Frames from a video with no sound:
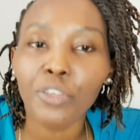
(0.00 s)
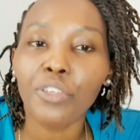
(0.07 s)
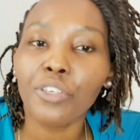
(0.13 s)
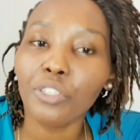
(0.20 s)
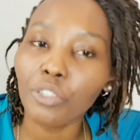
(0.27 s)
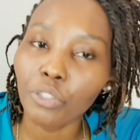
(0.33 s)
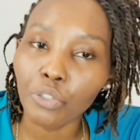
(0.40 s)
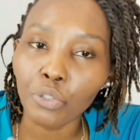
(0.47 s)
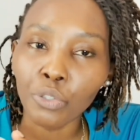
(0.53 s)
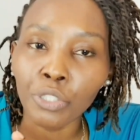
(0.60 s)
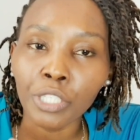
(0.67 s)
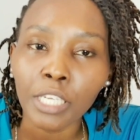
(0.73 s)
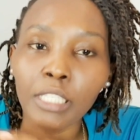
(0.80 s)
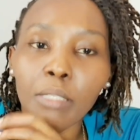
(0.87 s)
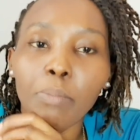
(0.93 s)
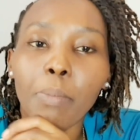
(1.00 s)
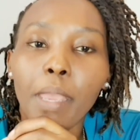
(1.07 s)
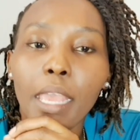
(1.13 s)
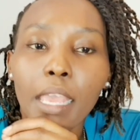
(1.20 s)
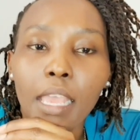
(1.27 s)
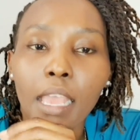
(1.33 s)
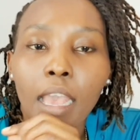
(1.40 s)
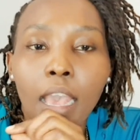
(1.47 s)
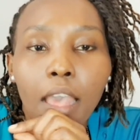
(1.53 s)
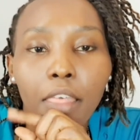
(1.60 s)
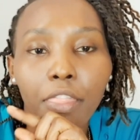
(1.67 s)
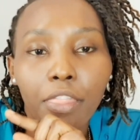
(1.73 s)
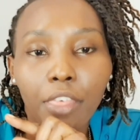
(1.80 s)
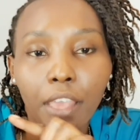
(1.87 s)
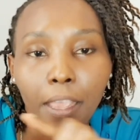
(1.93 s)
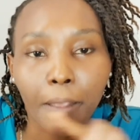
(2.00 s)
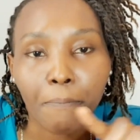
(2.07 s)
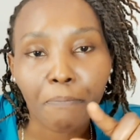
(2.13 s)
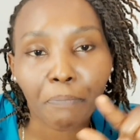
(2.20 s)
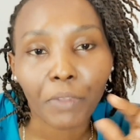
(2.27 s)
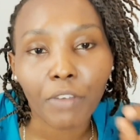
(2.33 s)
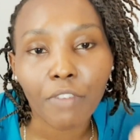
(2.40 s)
you just pay the